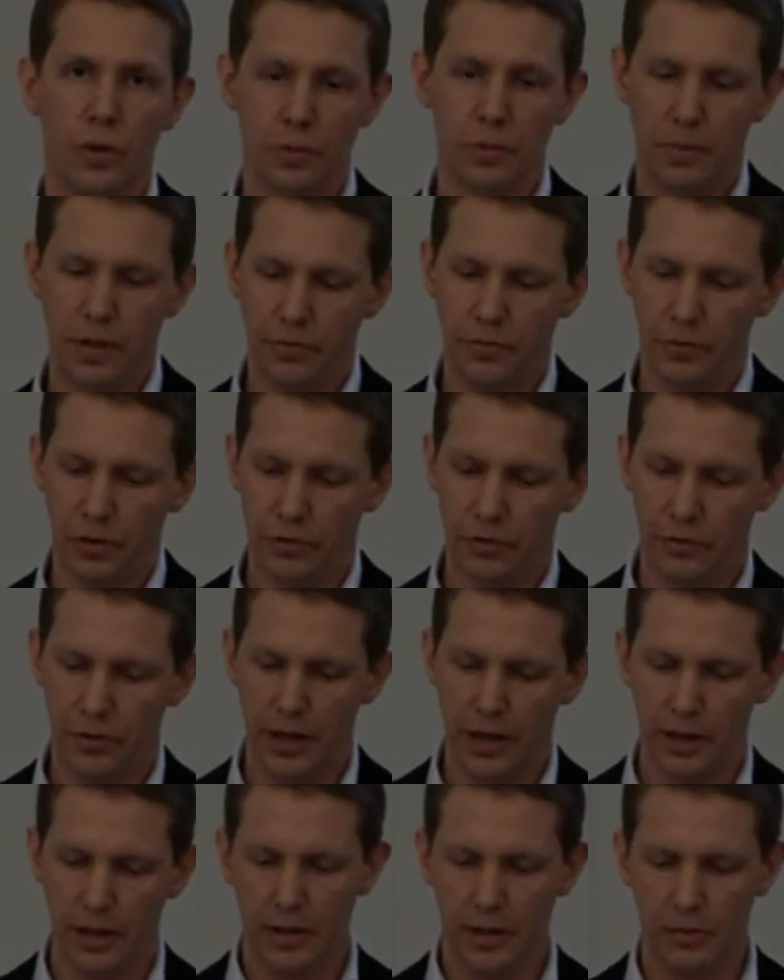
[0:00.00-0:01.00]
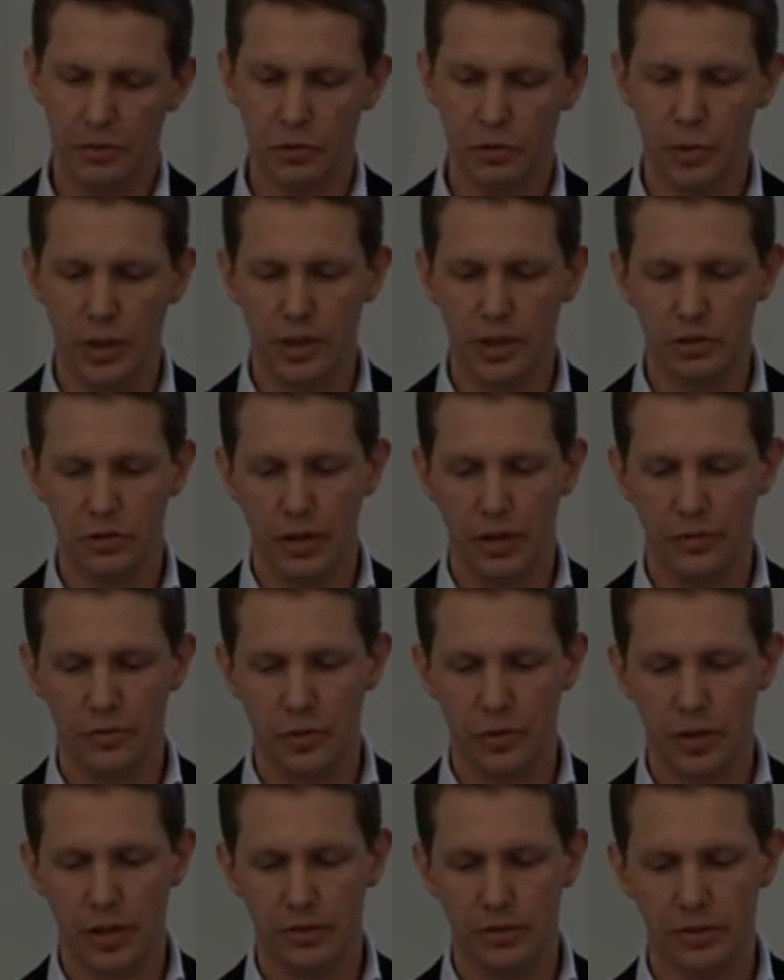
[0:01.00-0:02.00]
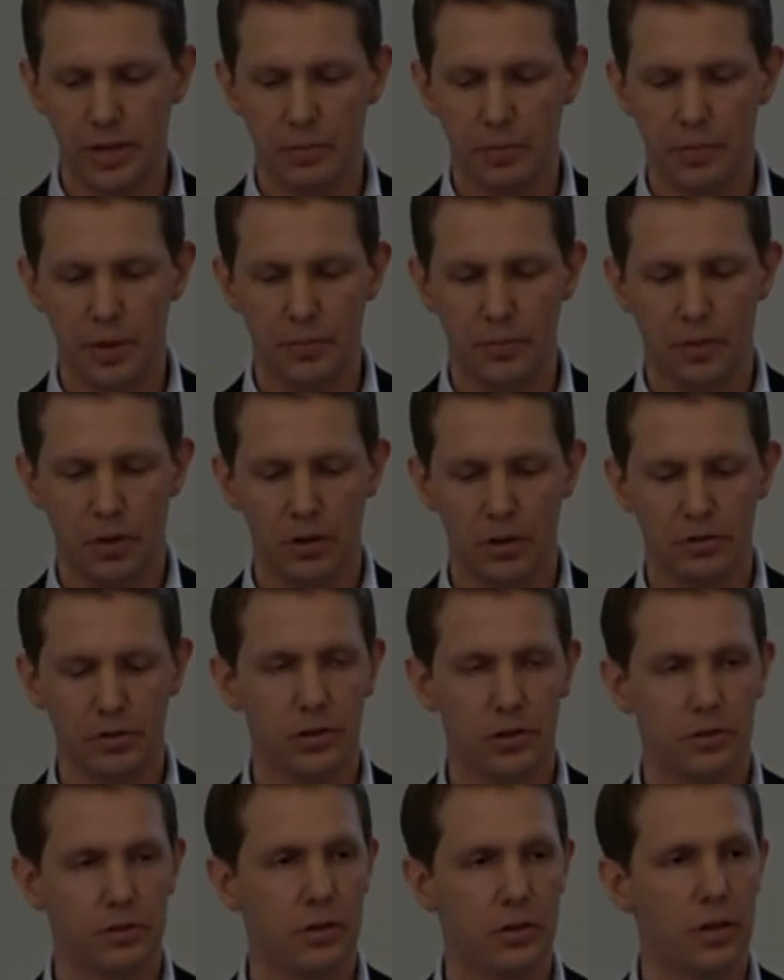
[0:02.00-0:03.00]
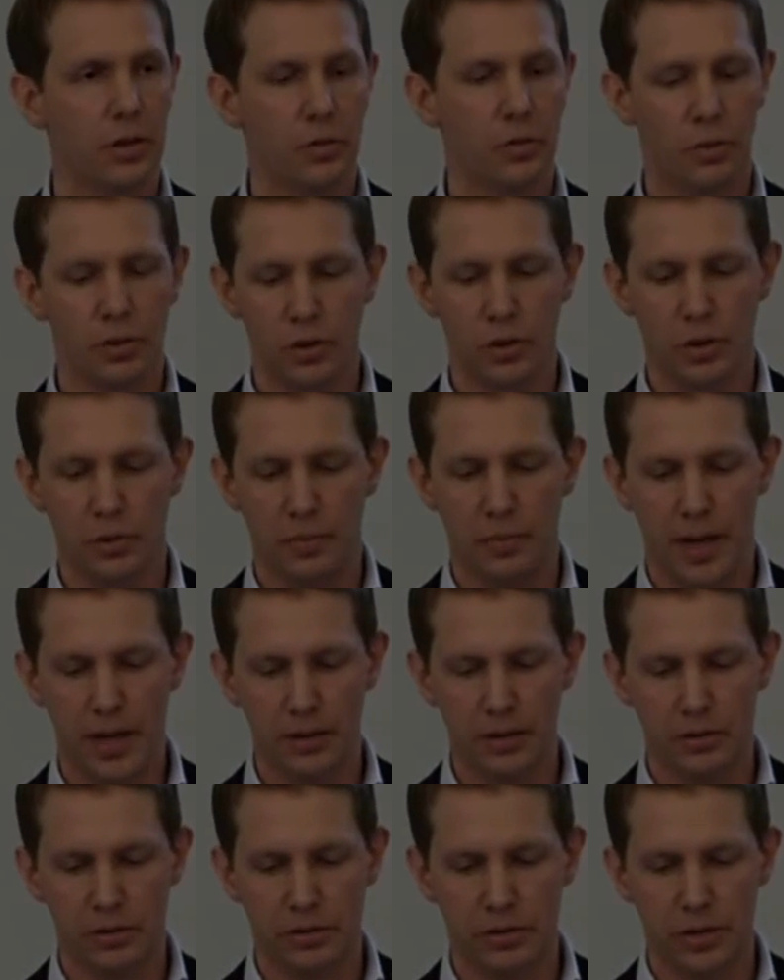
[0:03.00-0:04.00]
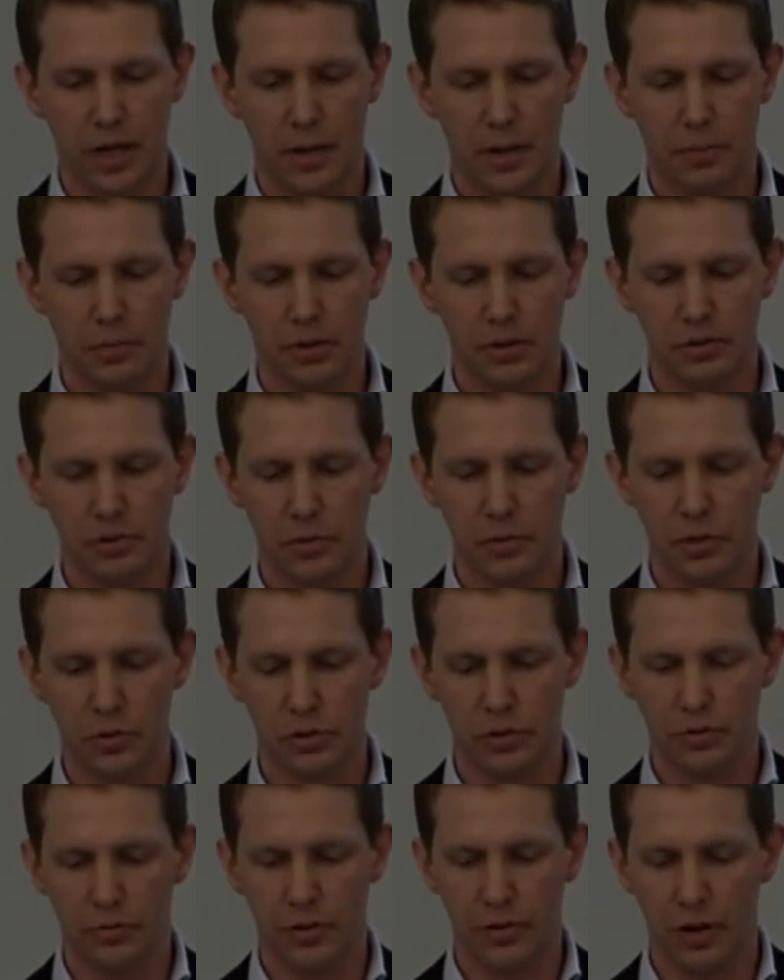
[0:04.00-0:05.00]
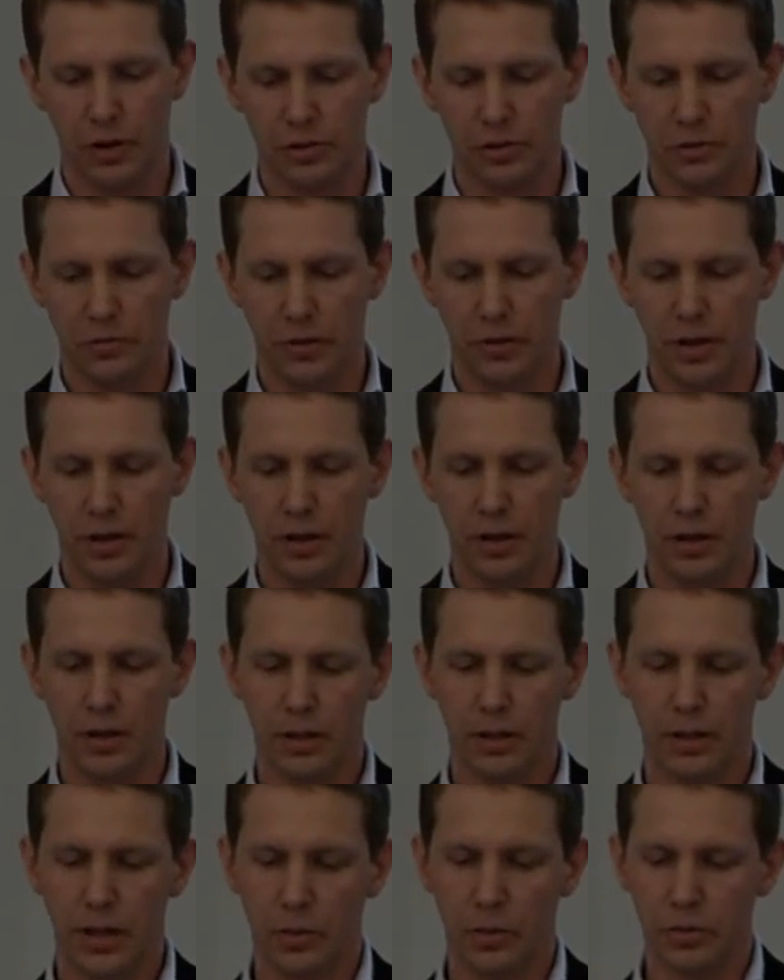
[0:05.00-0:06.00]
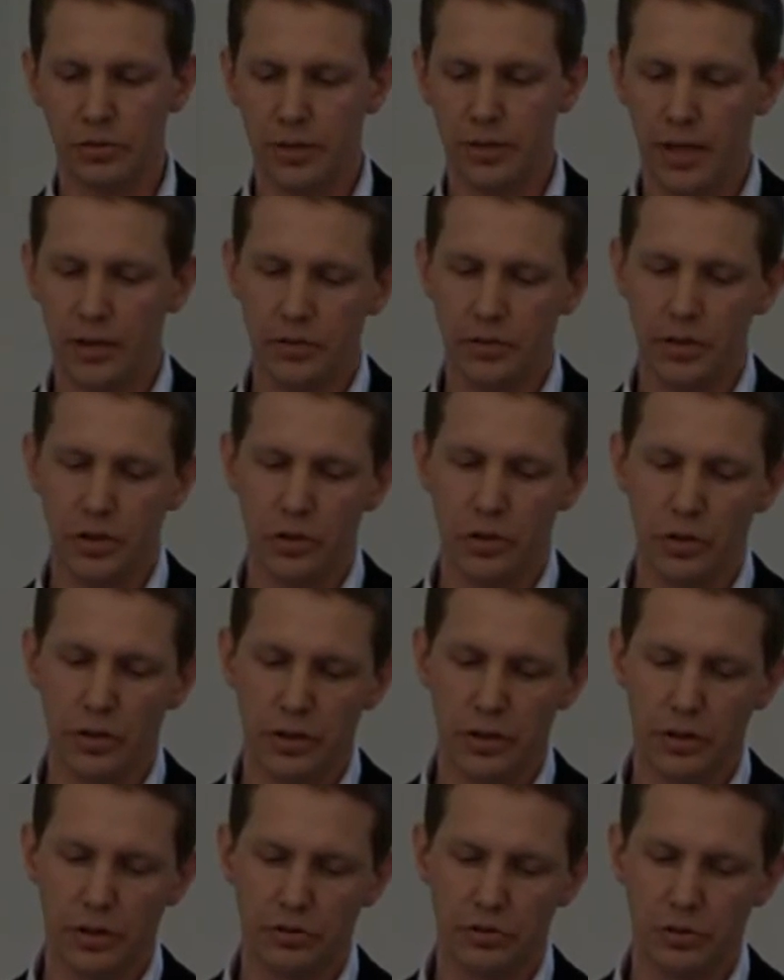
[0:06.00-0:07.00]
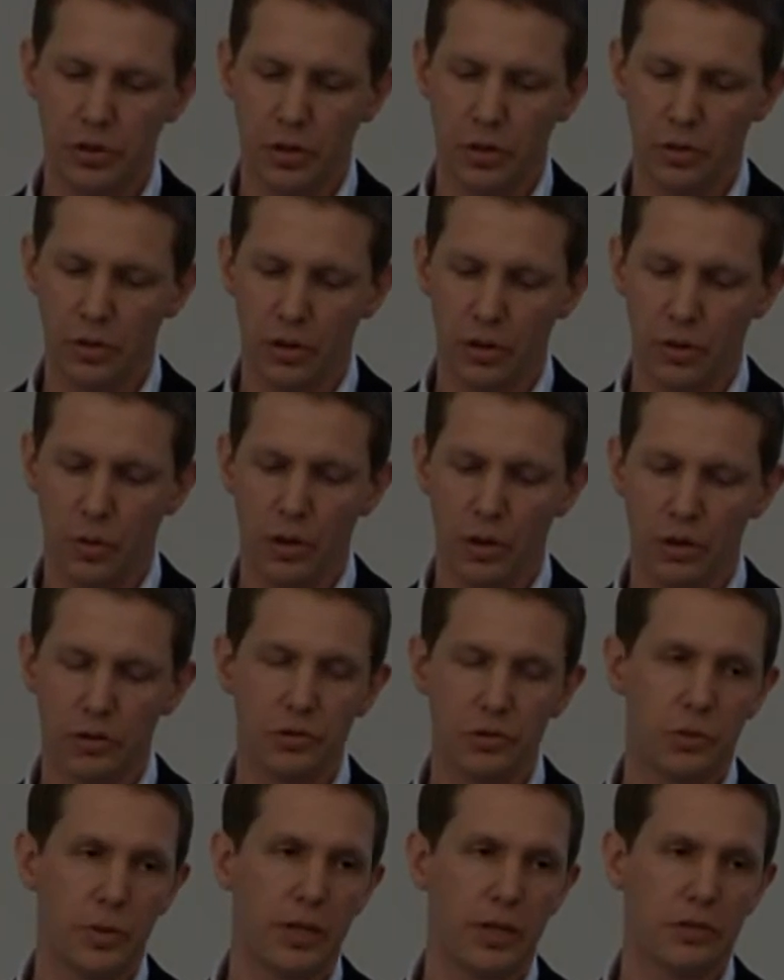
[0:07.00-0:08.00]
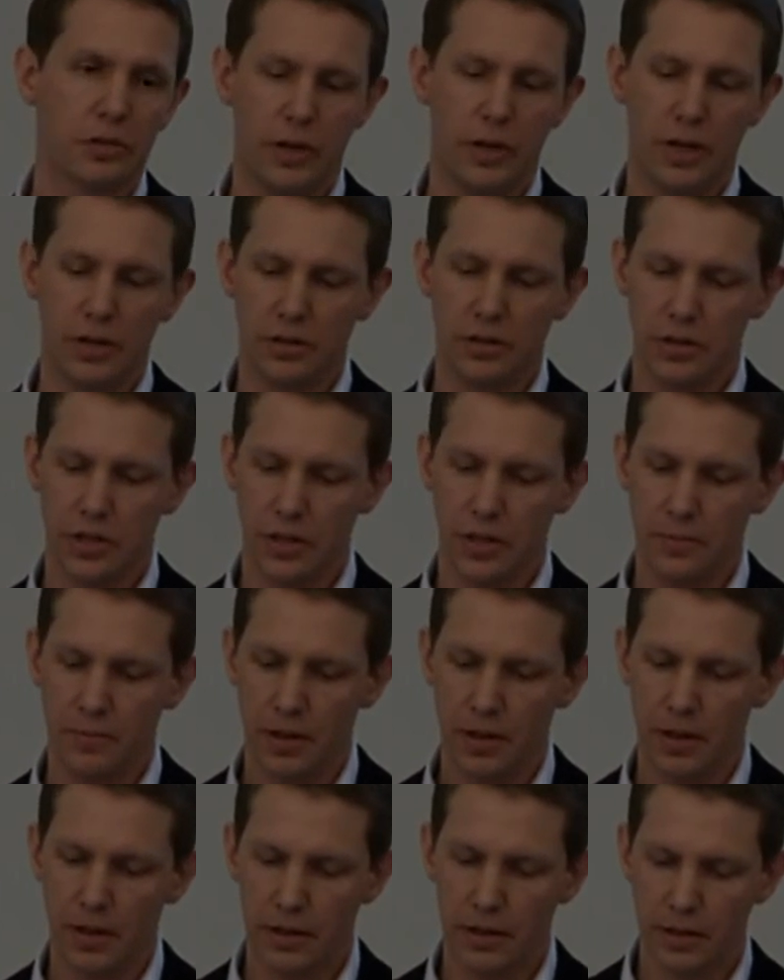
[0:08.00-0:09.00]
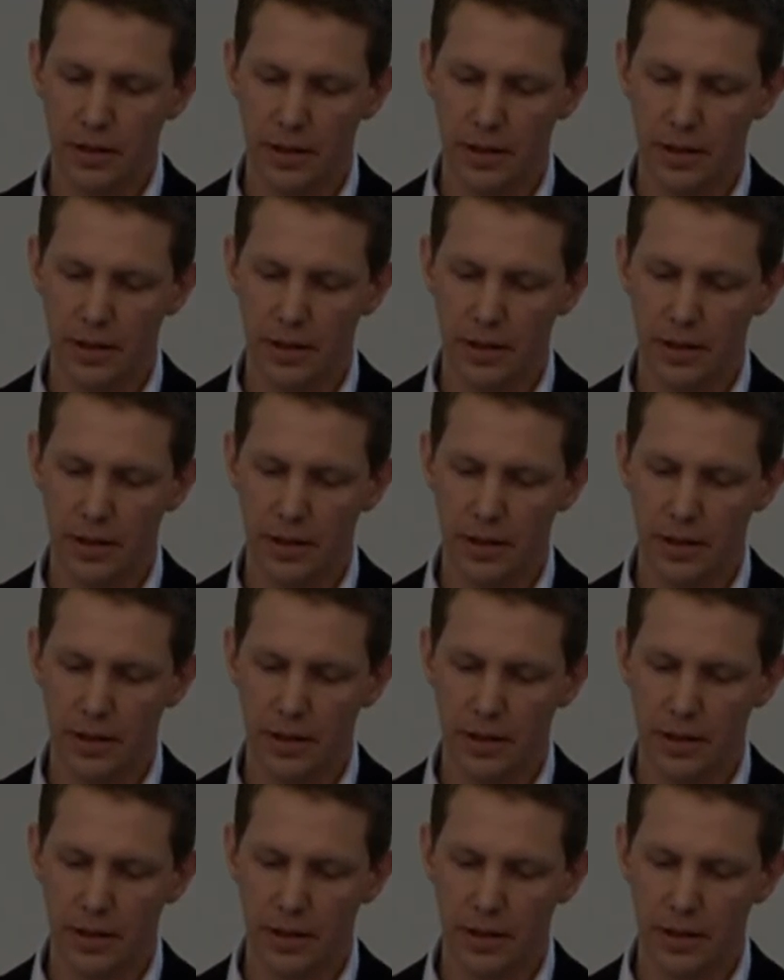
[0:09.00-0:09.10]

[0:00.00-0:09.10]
would be fulfilled if Swedish refugee settlement policies would go back to the type of distribution philosophy that was tested during the so-called All of Sweden strategy,